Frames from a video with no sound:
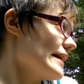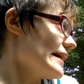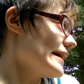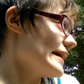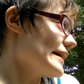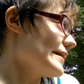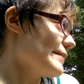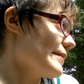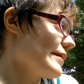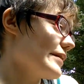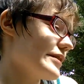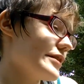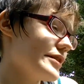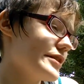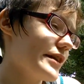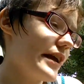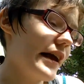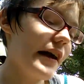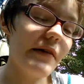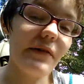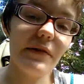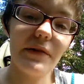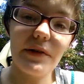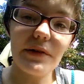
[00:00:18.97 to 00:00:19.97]
time I
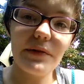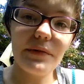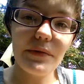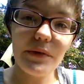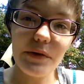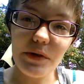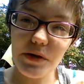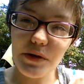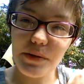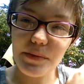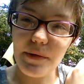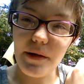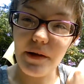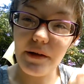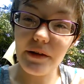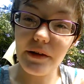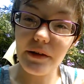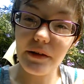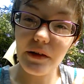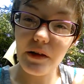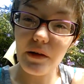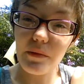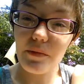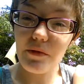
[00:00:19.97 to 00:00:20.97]
showered, which is probably
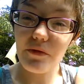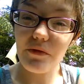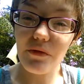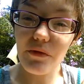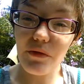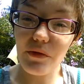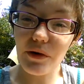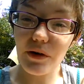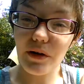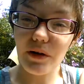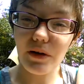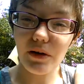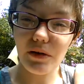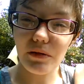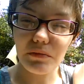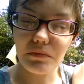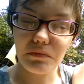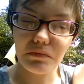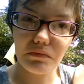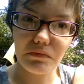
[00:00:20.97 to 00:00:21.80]
a little before